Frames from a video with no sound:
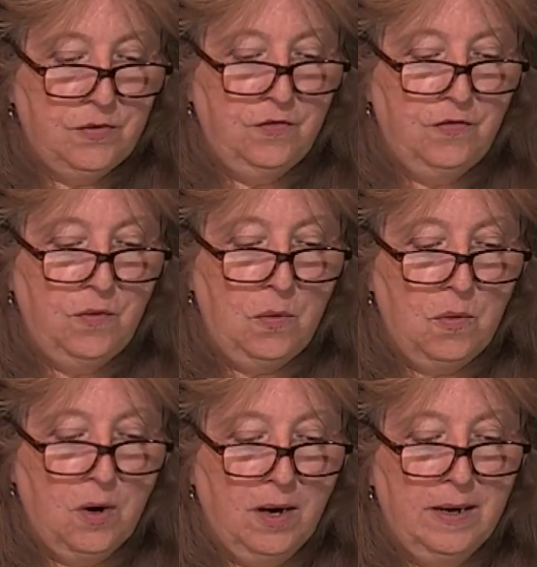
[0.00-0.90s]

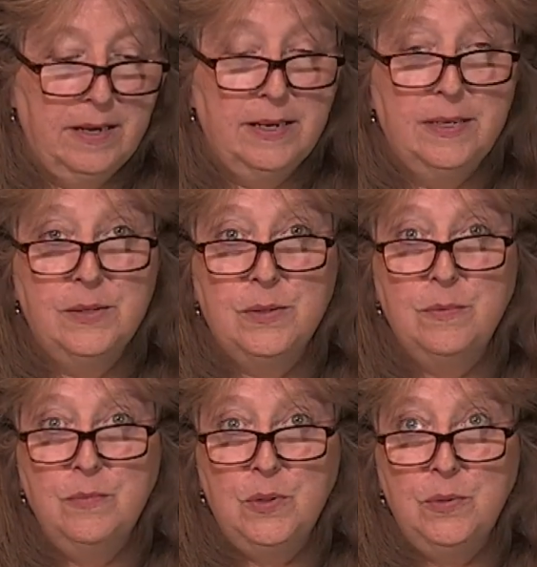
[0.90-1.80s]
4 is the
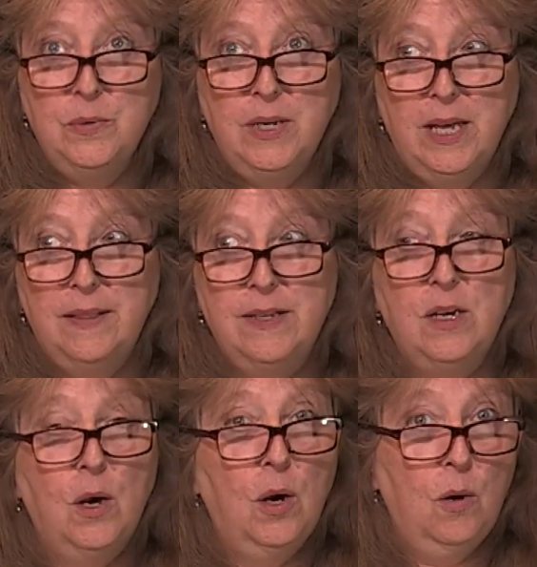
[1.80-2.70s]
moon and
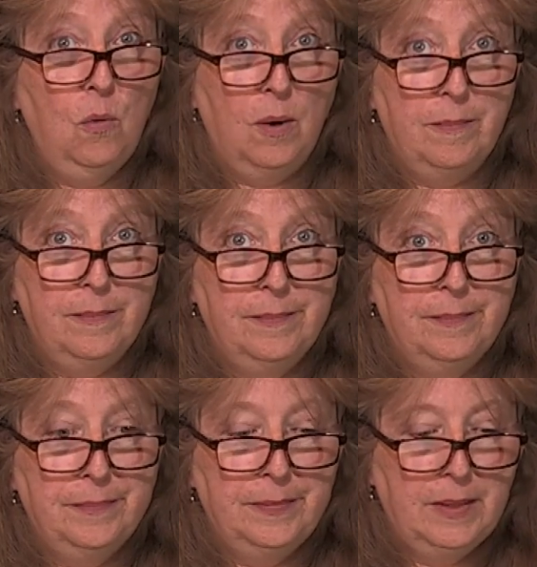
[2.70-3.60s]
the Ogham.
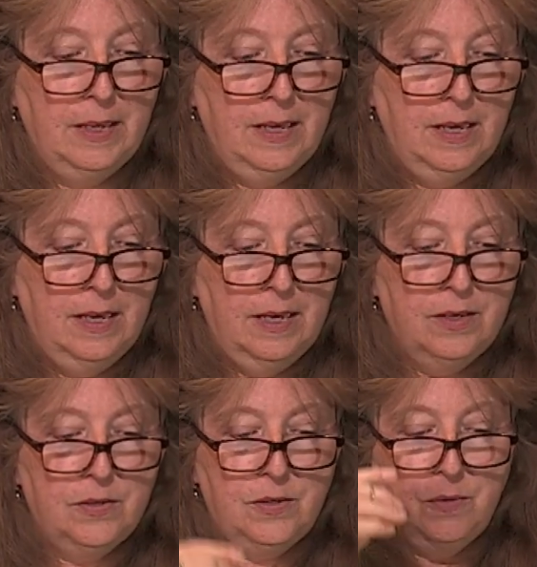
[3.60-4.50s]

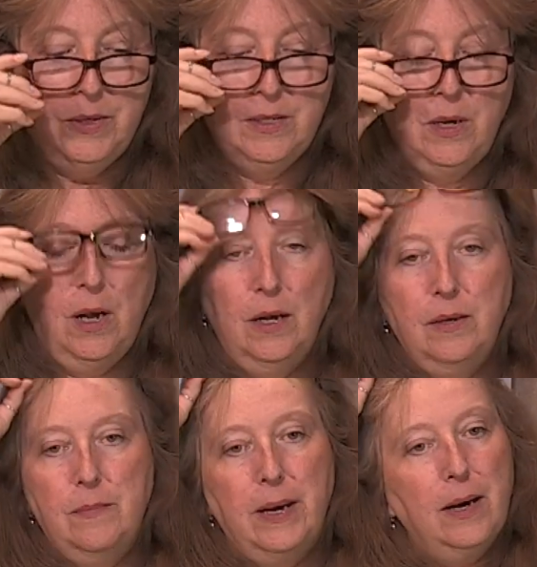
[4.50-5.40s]
So we
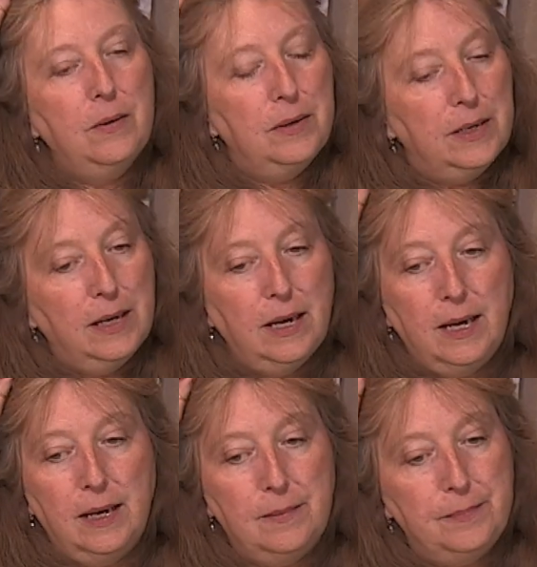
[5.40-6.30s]
talk about
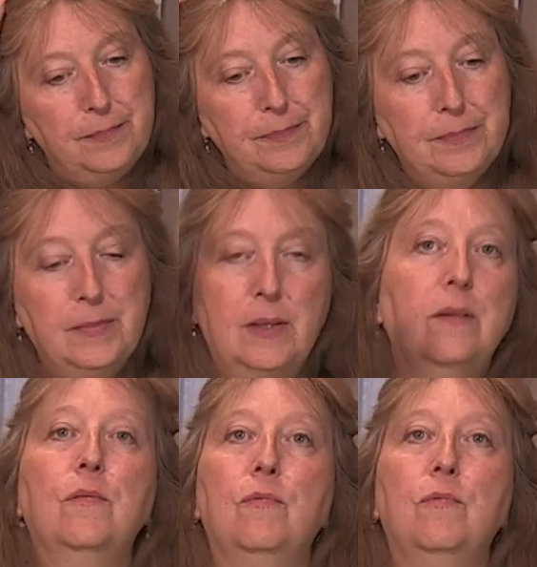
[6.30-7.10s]
the